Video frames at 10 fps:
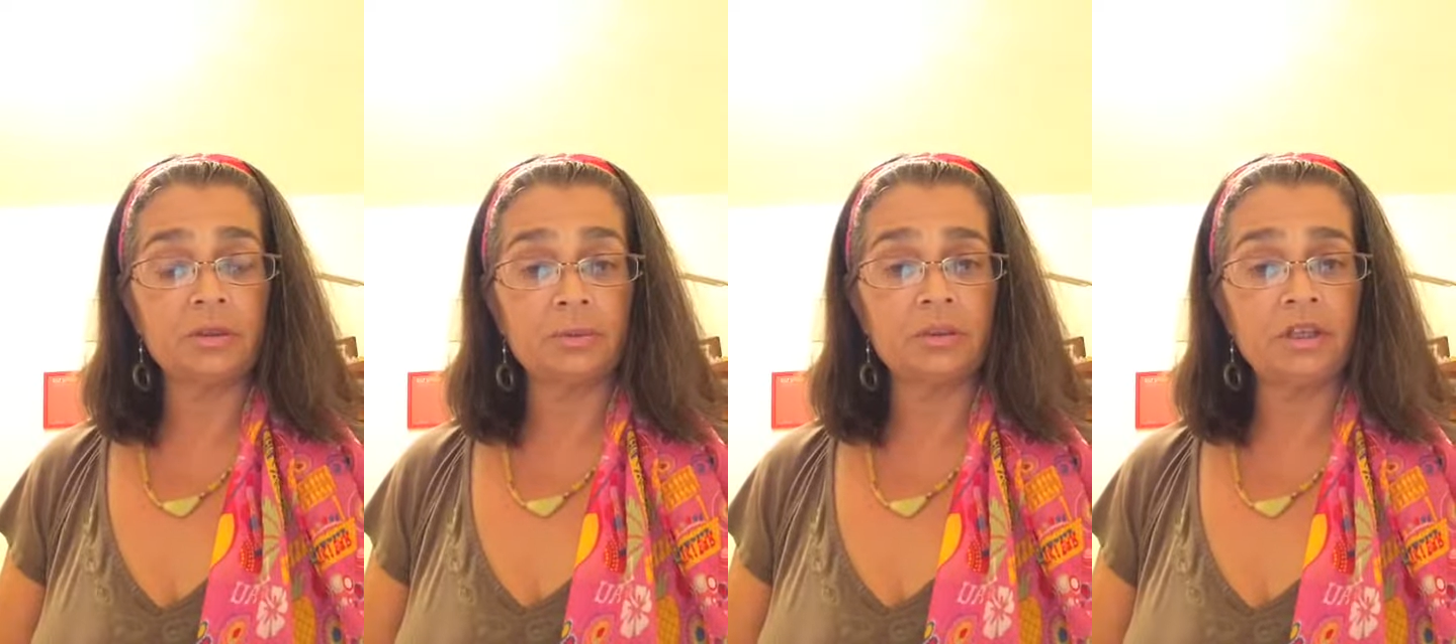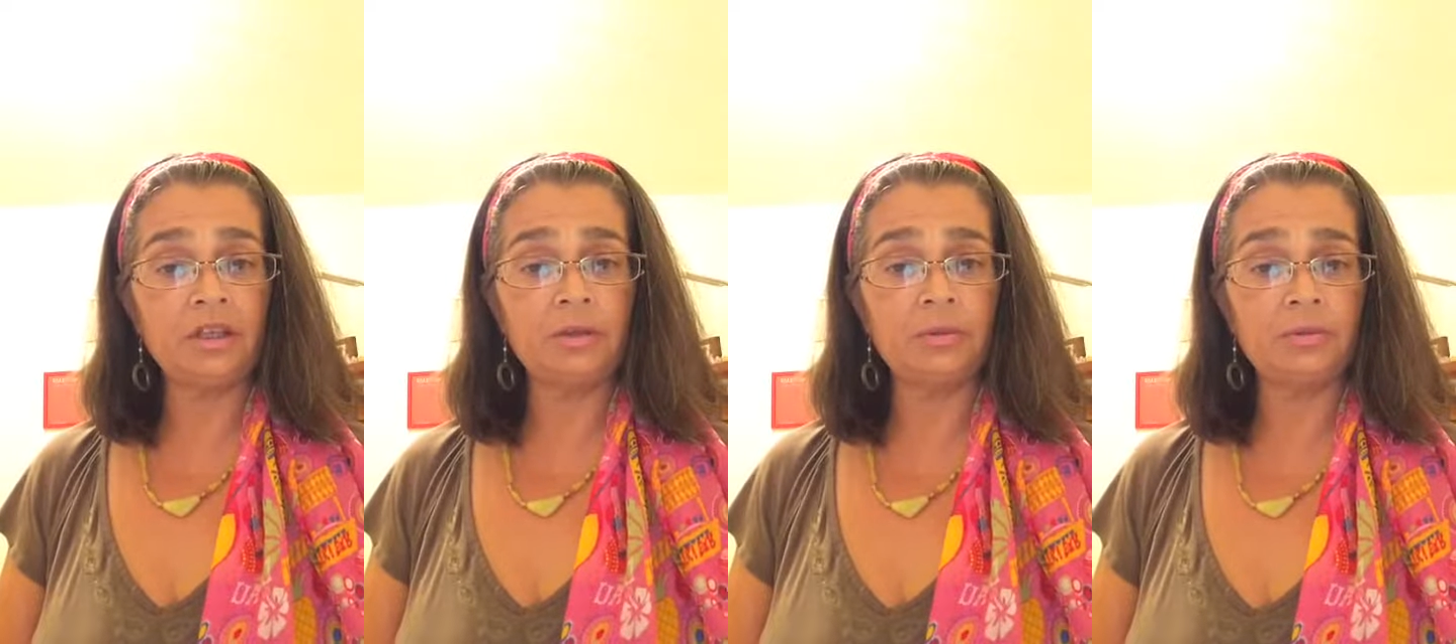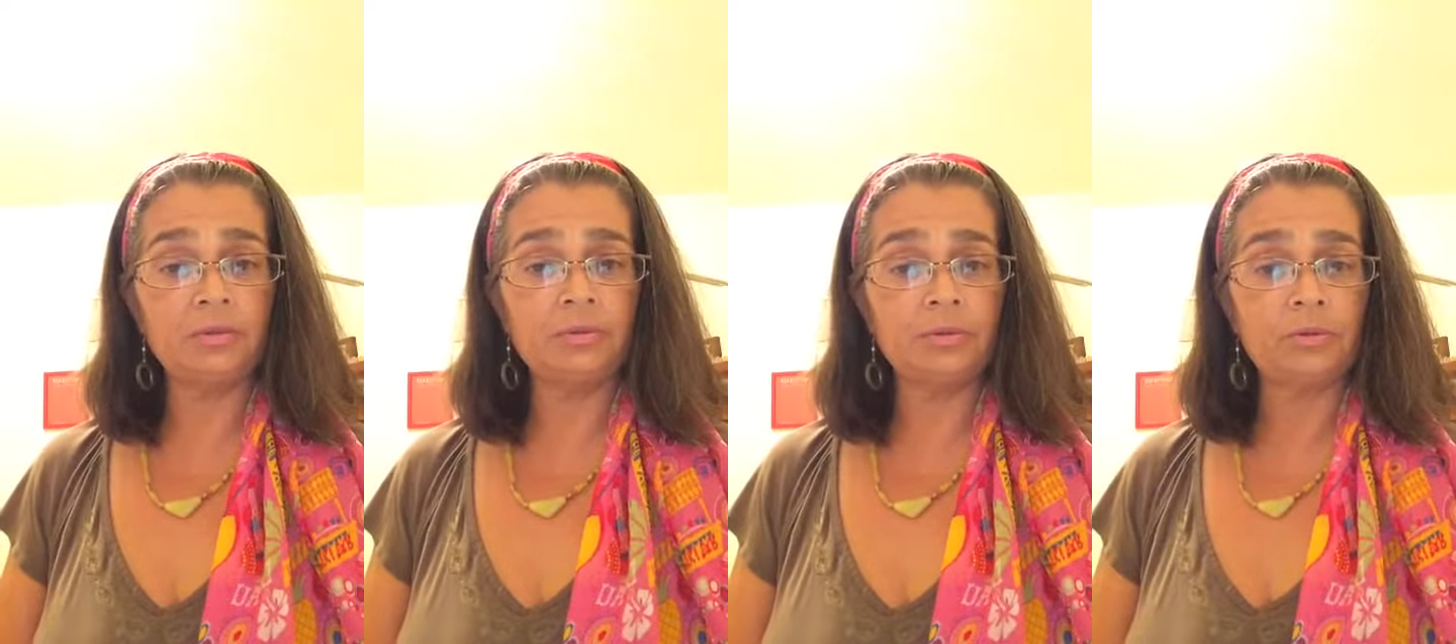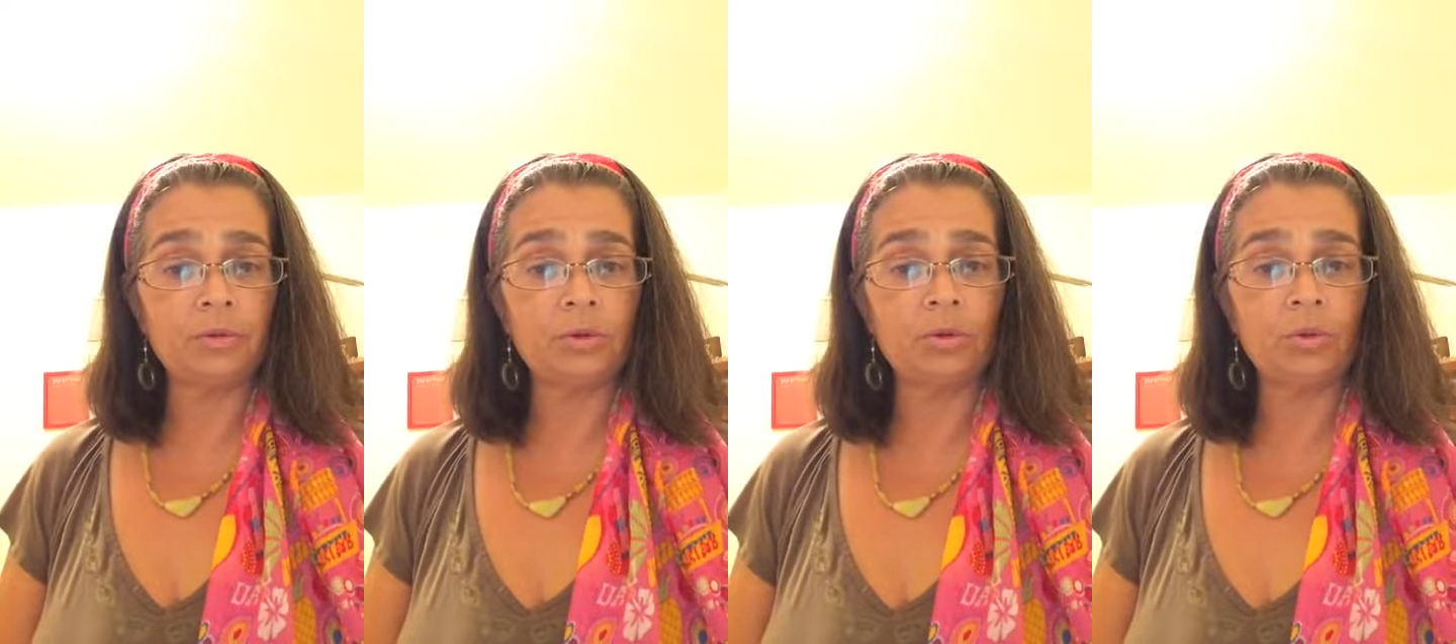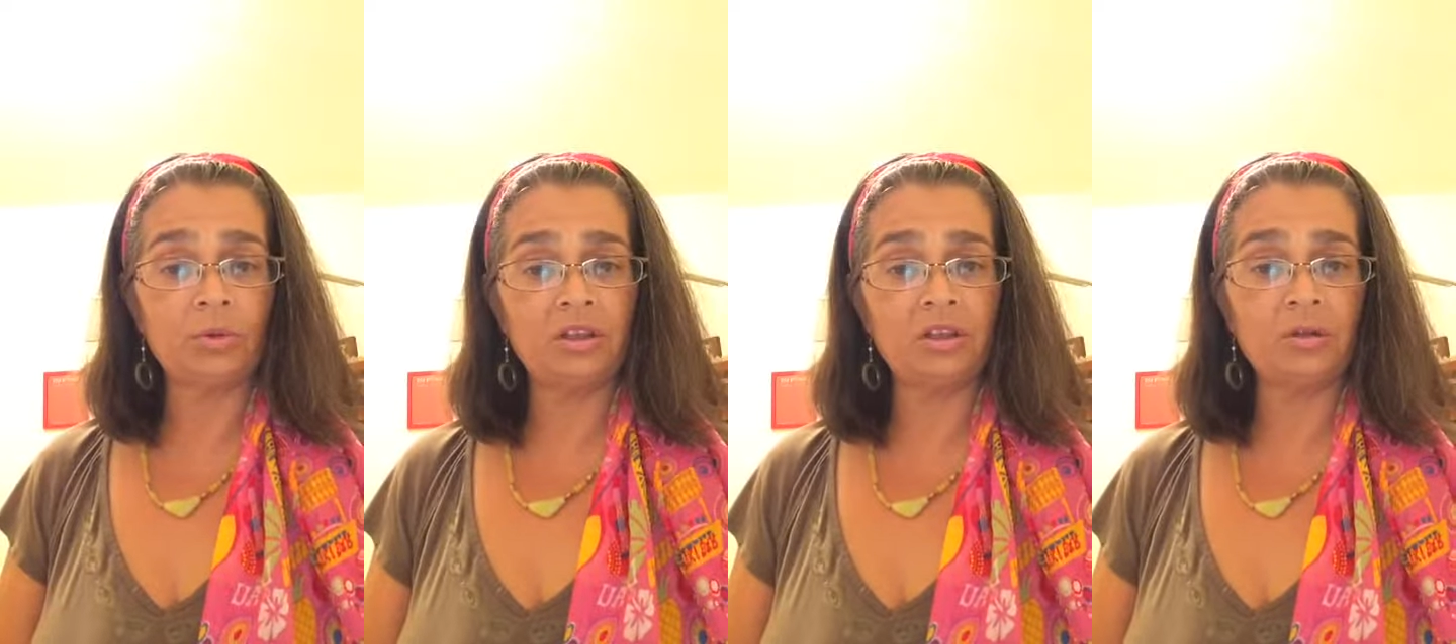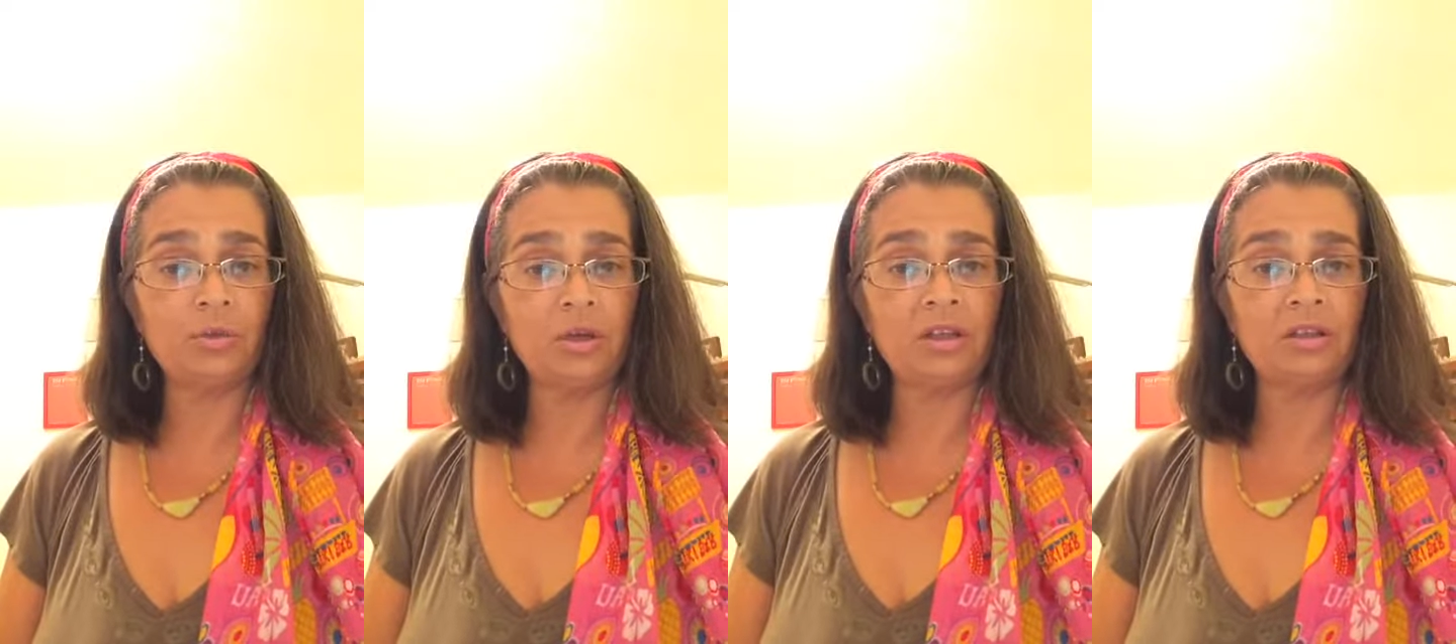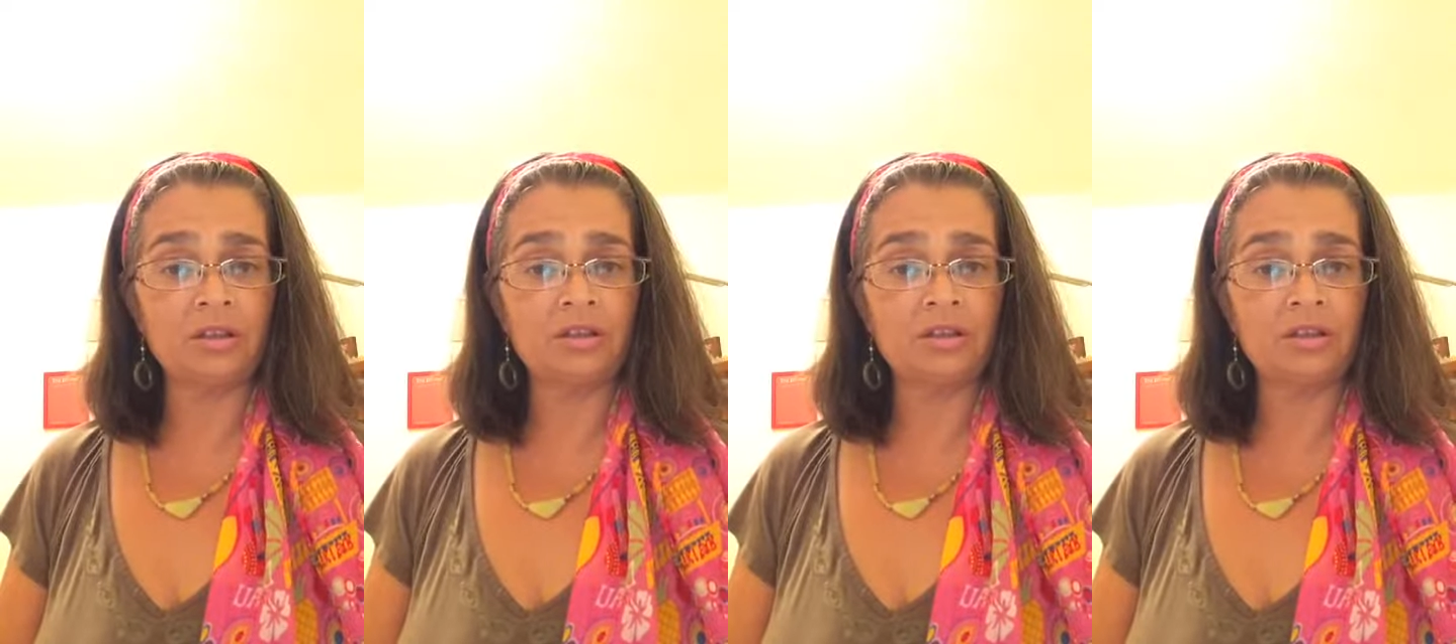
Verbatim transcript: only you within the ring.